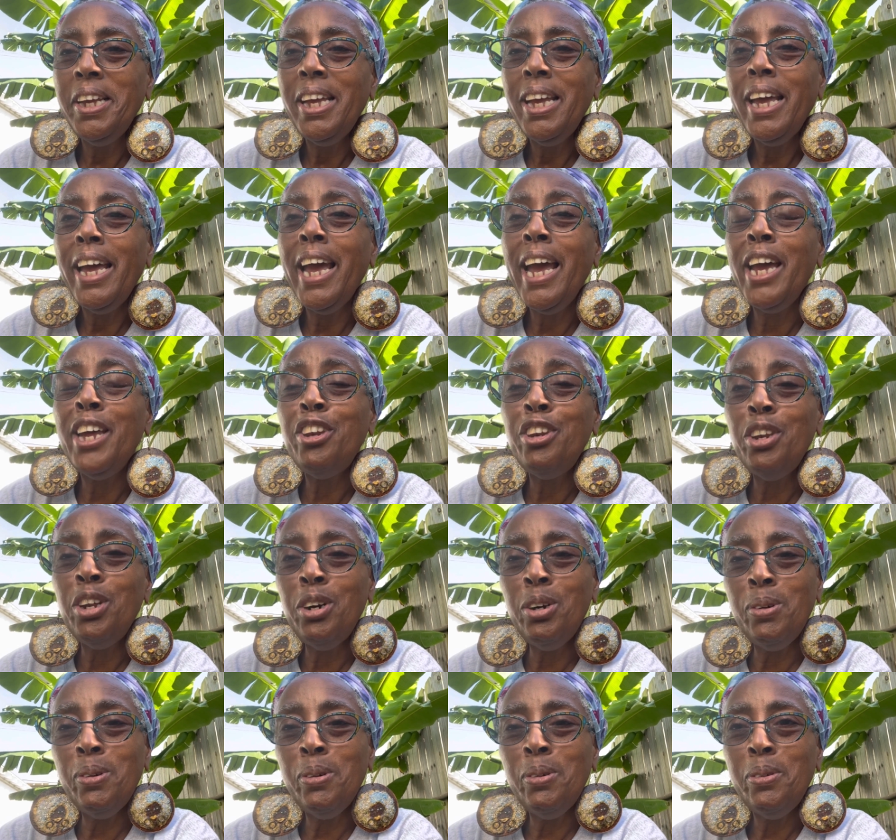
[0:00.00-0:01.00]
And
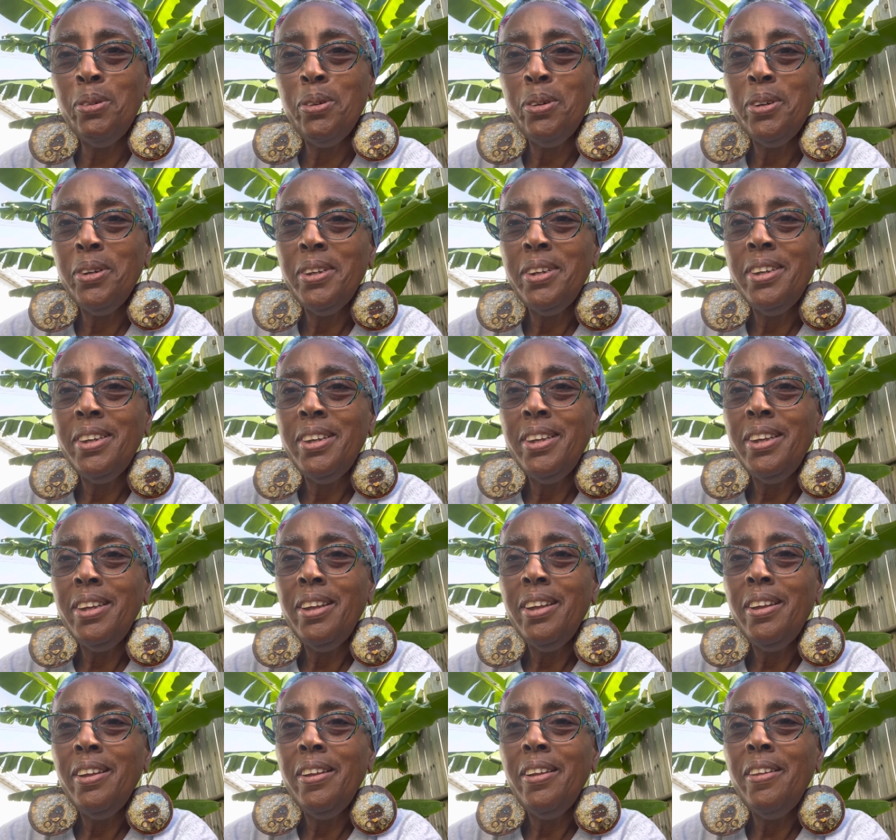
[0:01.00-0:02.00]
know
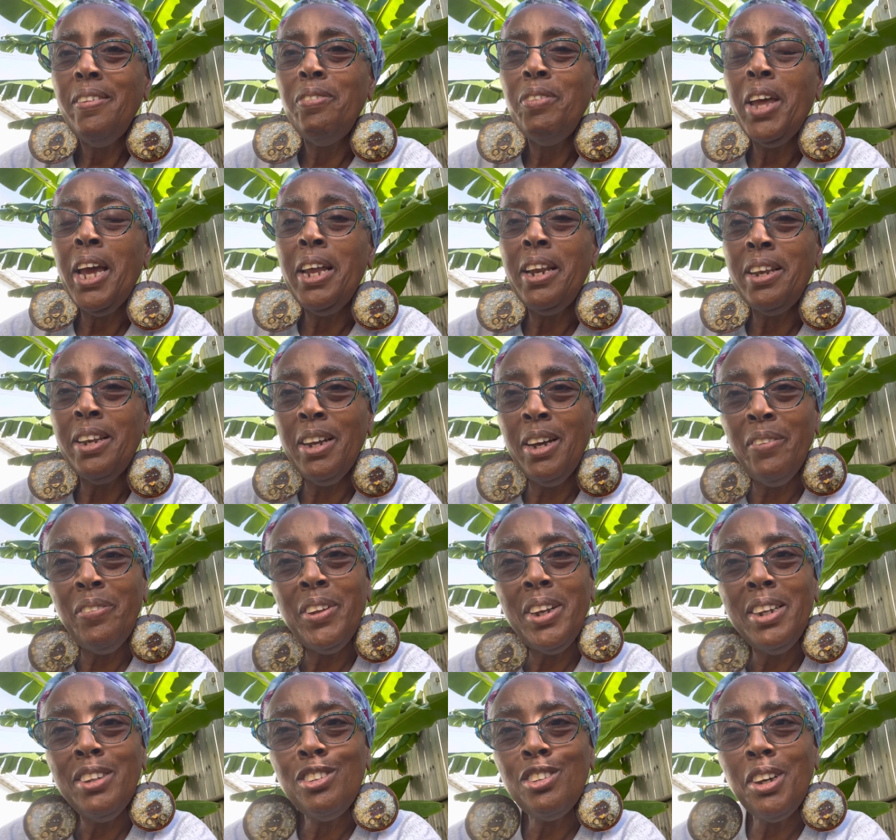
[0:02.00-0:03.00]
that nothing
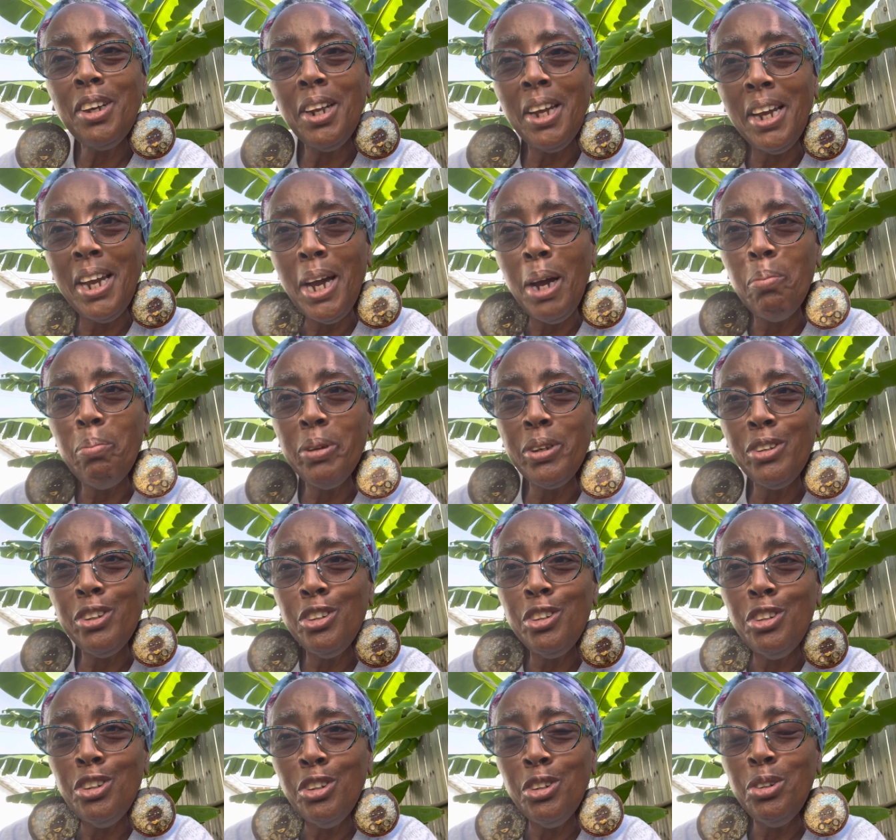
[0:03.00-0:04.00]
is going to happen to
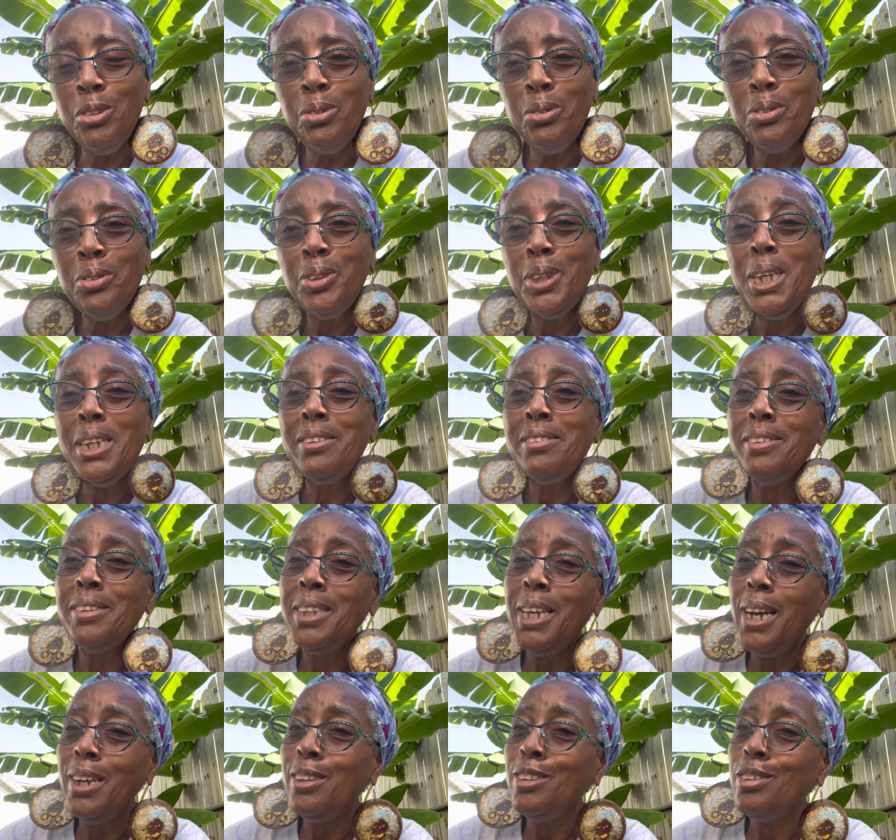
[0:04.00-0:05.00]
you that's
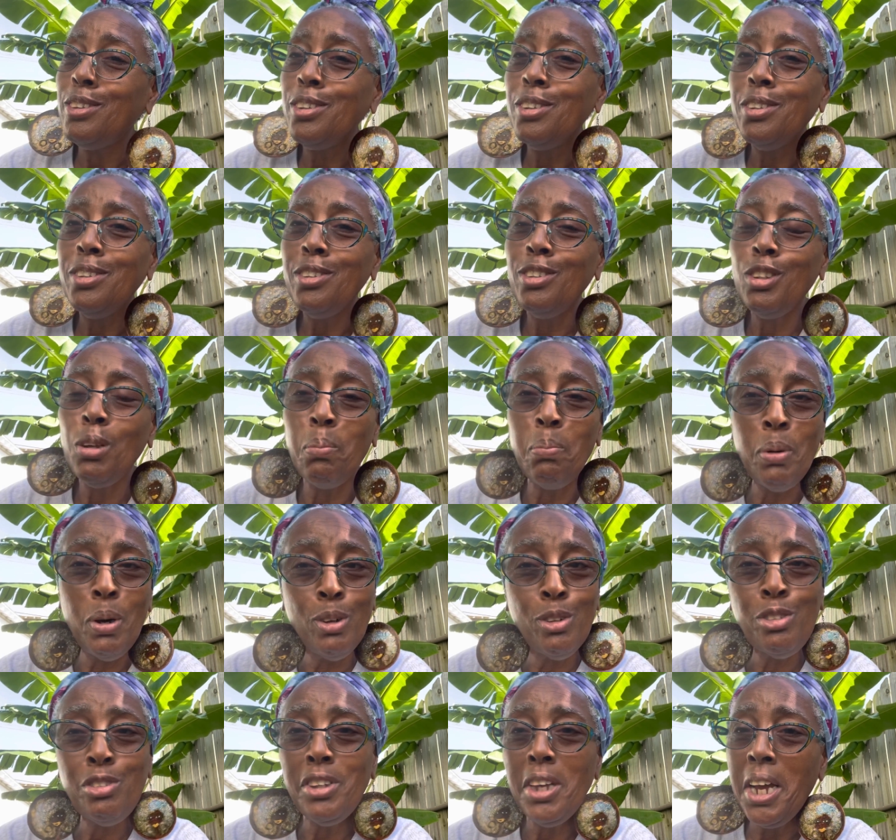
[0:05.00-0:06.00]
not
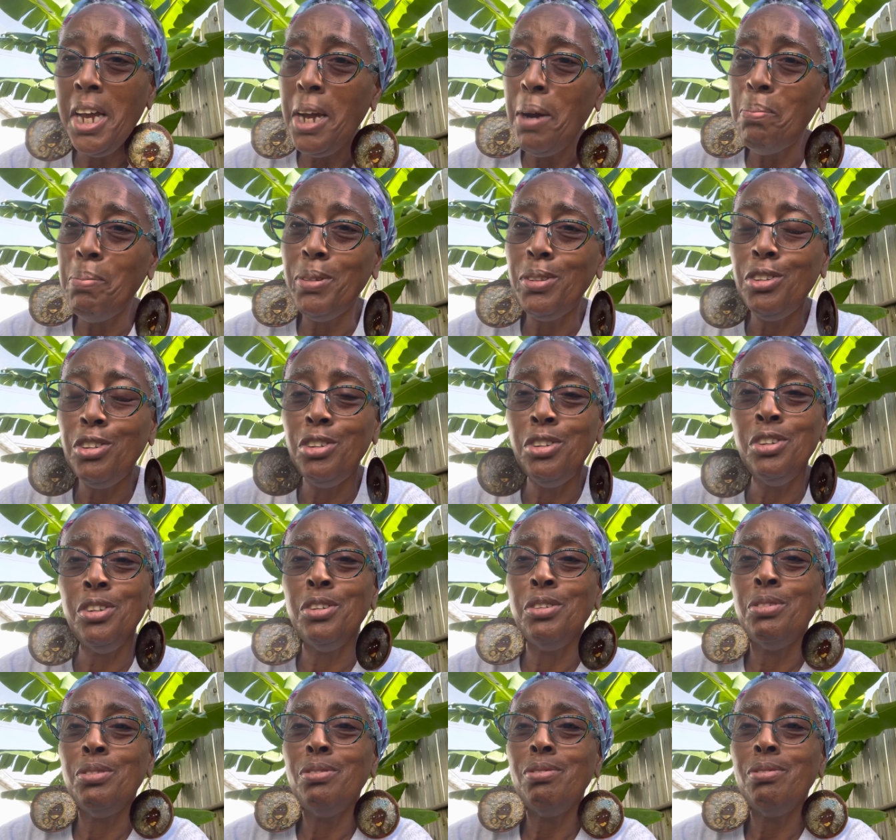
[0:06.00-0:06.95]
supposed to happen to you.